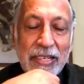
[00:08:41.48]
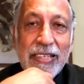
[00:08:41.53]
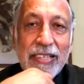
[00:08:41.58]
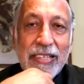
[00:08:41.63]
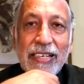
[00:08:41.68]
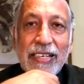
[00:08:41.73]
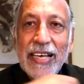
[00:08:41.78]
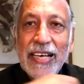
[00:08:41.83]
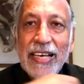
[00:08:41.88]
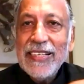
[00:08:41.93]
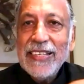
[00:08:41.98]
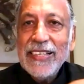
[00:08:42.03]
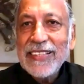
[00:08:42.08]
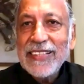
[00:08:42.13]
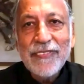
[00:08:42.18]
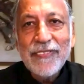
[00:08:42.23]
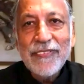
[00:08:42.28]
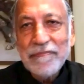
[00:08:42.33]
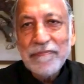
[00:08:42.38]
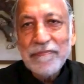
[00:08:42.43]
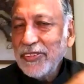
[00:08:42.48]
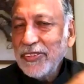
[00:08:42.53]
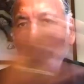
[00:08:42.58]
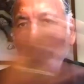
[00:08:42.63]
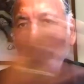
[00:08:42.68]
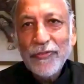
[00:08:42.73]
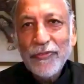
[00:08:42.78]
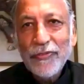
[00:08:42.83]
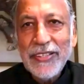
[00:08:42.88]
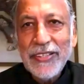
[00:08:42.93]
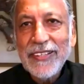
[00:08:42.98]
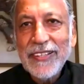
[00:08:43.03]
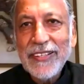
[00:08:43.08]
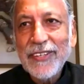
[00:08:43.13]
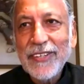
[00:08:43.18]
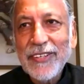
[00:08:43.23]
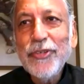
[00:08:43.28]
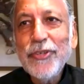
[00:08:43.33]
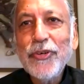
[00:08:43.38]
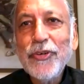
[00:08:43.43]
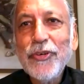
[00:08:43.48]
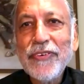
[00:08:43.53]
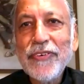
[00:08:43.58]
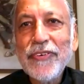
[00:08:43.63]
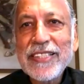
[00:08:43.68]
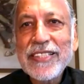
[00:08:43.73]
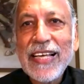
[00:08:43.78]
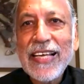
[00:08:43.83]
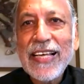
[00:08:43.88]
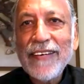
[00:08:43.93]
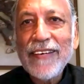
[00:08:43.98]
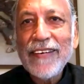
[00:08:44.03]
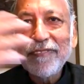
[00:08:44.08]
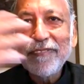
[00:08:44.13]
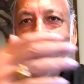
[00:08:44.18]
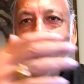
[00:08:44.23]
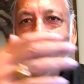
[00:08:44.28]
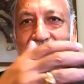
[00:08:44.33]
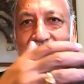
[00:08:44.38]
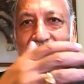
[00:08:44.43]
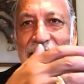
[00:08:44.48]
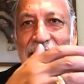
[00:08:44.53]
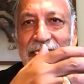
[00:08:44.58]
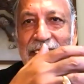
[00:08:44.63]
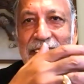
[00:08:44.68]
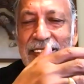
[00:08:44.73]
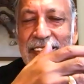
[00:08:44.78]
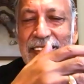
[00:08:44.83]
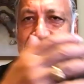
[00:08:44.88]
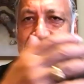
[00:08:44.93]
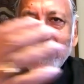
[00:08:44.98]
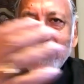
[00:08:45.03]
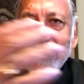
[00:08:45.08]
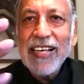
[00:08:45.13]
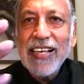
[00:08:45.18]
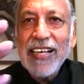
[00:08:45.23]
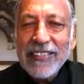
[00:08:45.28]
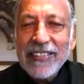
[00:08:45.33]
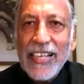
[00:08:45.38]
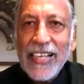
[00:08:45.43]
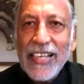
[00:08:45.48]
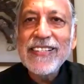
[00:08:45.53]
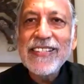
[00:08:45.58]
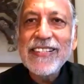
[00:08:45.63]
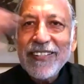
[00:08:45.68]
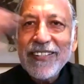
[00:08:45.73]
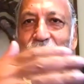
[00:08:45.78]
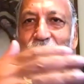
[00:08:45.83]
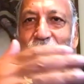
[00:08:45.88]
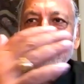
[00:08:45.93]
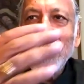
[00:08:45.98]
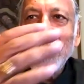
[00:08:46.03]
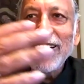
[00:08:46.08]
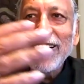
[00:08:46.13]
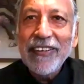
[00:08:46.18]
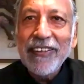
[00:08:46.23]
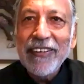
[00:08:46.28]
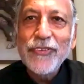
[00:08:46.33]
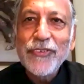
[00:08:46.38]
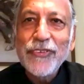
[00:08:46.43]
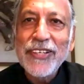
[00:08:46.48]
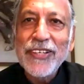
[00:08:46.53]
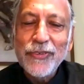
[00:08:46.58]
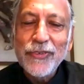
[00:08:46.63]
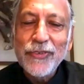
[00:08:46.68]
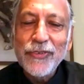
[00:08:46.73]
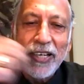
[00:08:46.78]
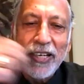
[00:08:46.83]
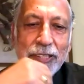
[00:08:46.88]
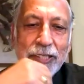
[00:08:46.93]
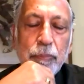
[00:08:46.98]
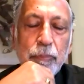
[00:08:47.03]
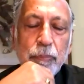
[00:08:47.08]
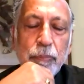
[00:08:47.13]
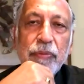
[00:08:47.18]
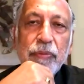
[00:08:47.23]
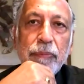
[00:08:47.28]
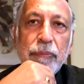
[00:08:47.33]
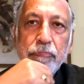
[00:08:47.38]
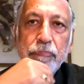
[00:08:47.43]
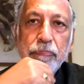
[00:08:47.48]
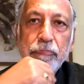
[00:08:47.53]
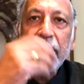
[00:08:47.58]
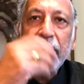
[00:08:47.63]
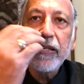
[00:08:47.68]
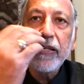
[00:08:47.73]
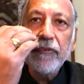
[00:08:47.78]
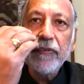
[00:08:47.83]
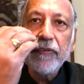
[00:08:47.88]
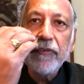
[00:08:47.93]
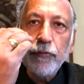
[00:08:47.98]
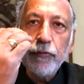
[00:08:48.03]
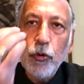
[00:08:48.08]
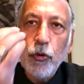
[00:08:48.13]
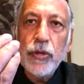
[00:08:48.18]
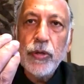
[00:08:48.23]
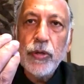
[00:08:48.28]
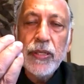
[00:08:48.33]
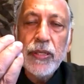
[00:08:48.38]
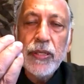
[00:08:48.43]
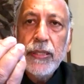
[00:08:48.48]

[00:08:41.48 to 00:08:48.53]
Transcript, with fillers: Mm. And there's a, you know, a good university have has a dozen, has dozens of things where you can do leadership. But we picked the four